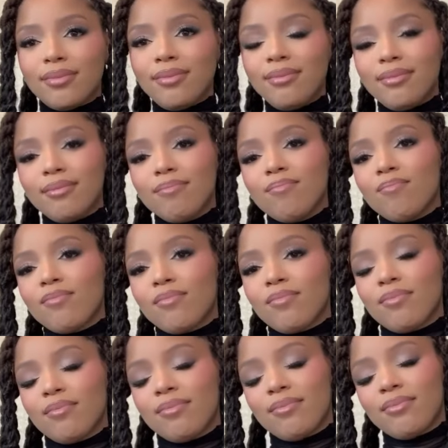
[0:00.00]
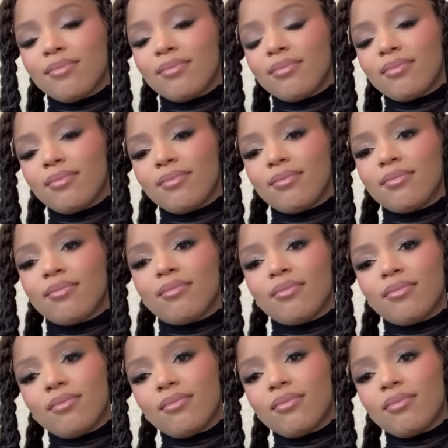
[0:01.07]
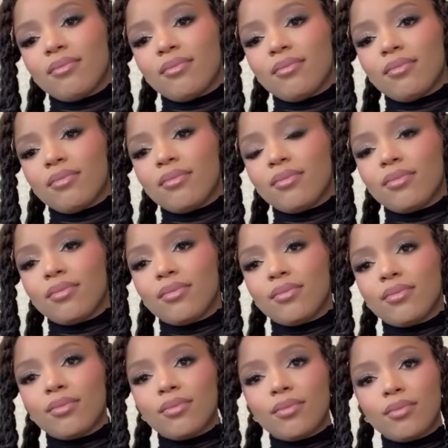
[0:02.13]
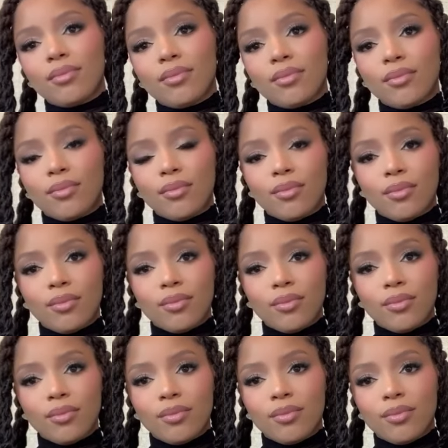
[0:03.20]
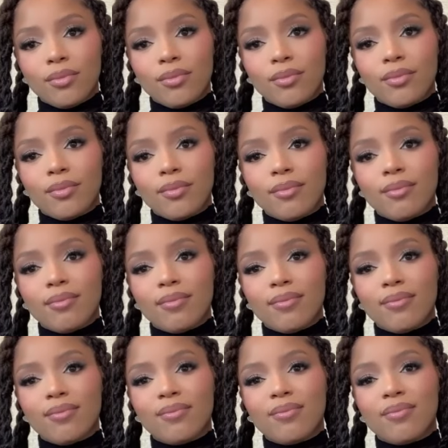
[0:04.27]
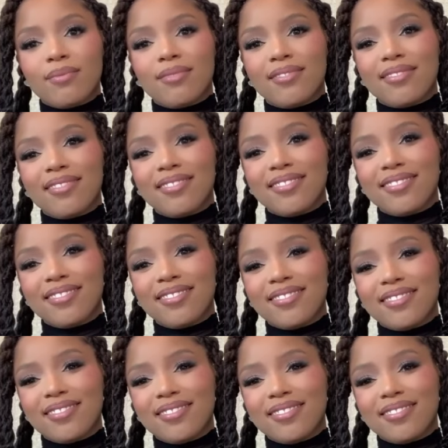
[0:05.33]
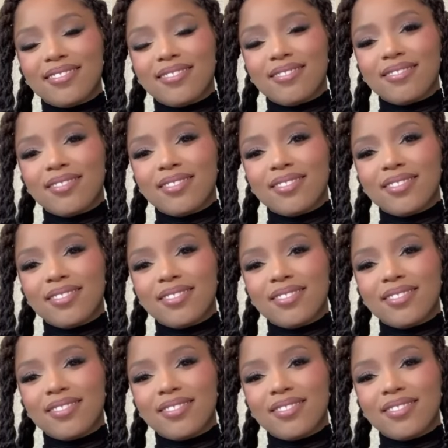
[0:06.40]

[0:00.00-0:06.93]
The person shown says nothing.